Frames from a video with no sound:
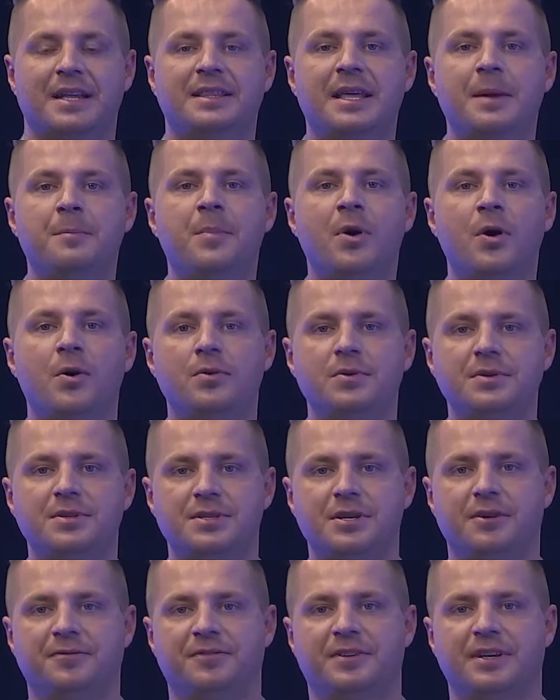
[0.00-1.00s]
the most
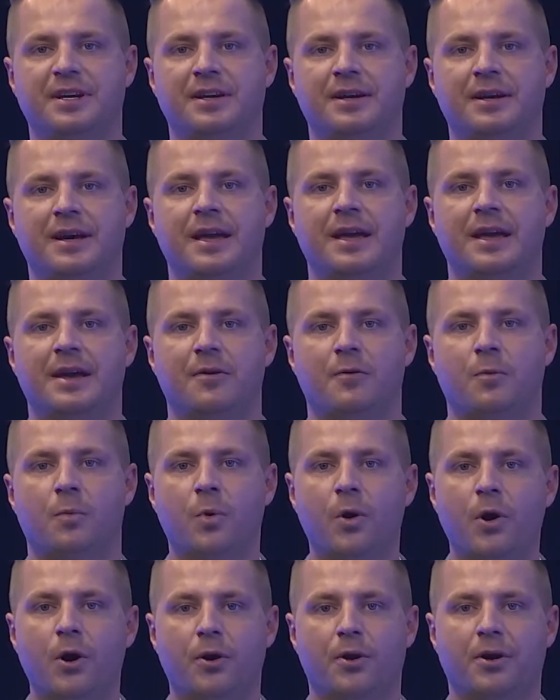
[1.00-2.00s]
of the
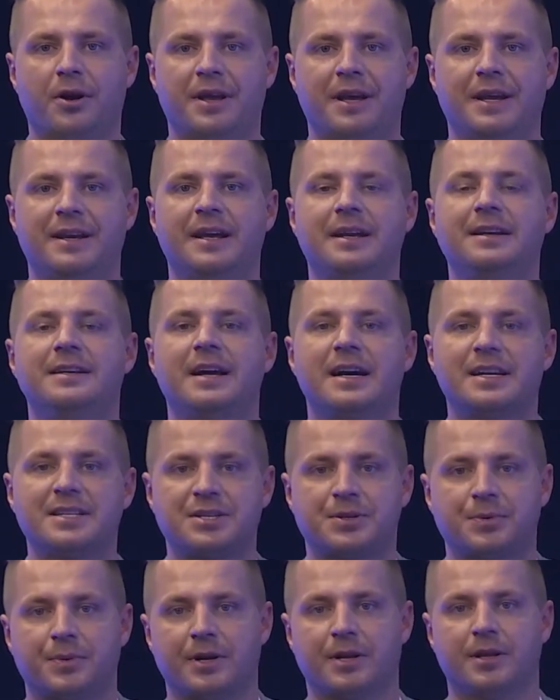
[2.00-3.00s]
work in an
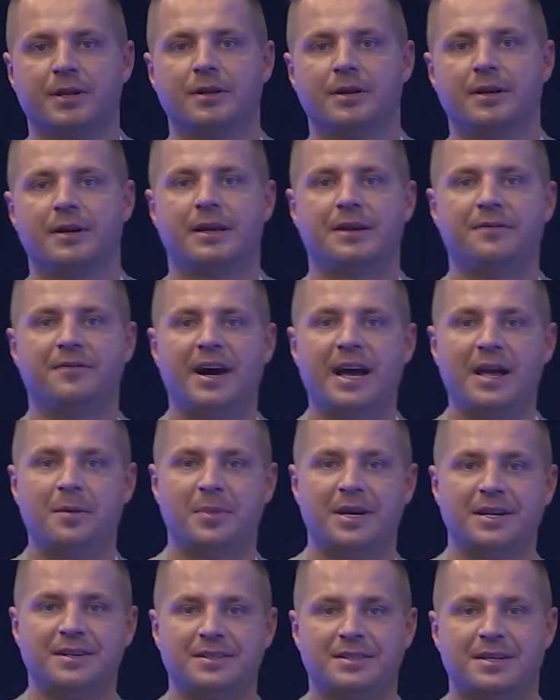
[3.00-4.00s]
industrial
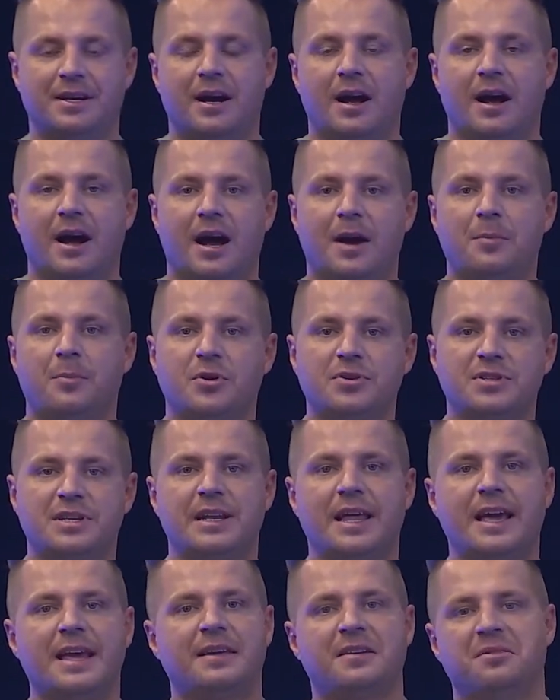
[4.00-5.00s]
environment are mostly
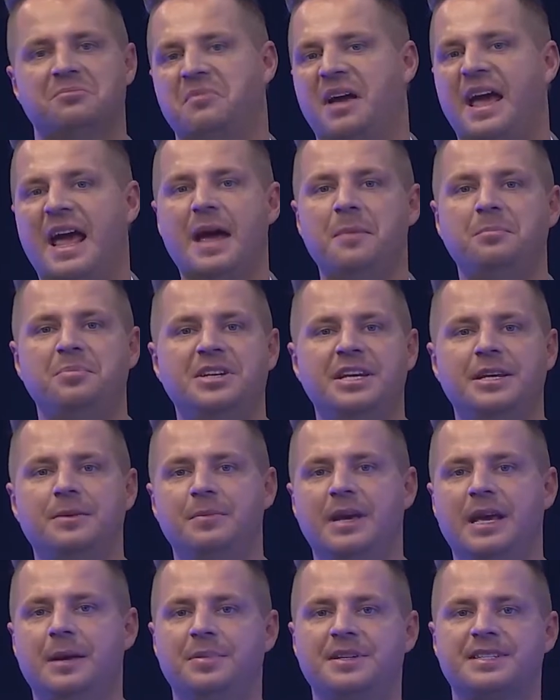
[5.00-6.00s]
like emptying
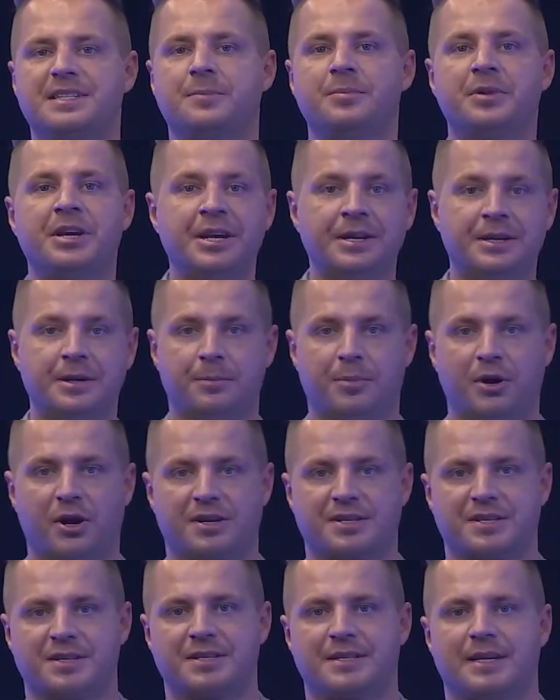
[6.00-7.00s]
maybe some gitter
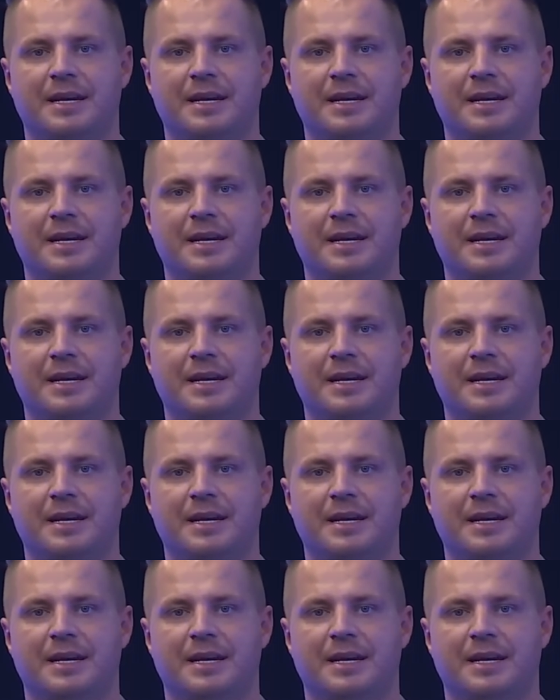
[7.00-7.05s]
boxes.